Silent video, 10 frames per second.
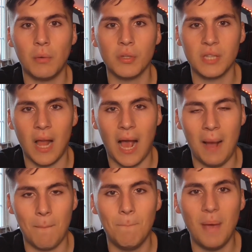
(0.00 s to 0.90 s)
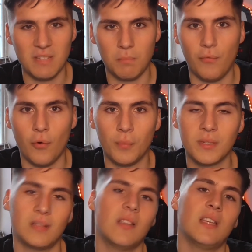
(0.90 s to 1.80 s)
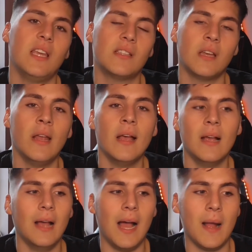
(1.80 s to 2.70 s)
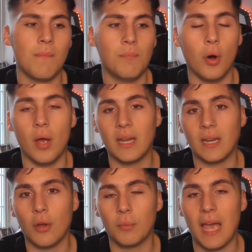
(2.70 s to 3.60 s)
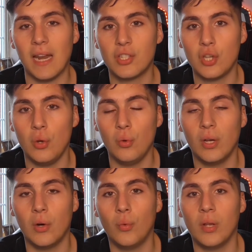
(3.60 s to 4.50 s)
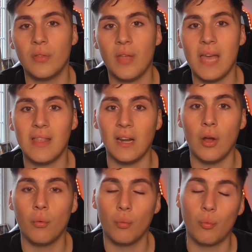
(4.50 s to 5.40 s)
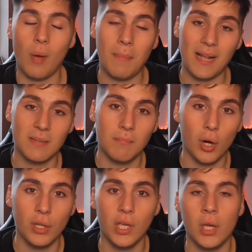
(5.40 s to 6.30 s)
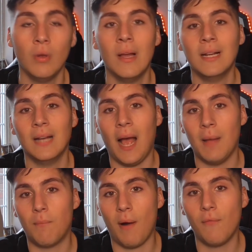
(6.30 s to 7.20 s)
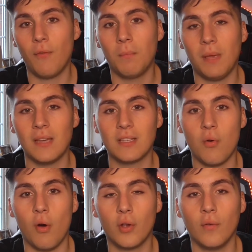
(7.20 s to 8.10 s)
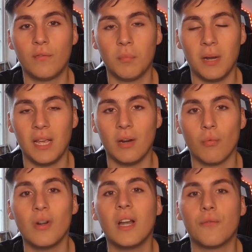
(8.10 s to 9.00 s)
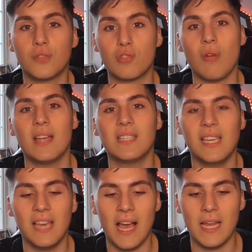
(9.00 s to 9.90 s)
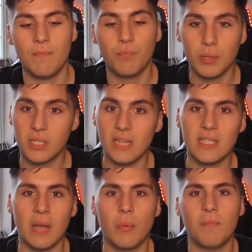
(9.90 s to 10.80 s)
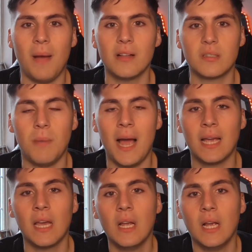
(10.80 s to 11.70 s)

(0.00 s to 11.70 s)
It wasn't our best performance of the season, but ended up getting a 2-0 win there. Then went back to Molineux, and Brentford beat us quite comfortably in a really frustrating game. But since then, we've bounced back.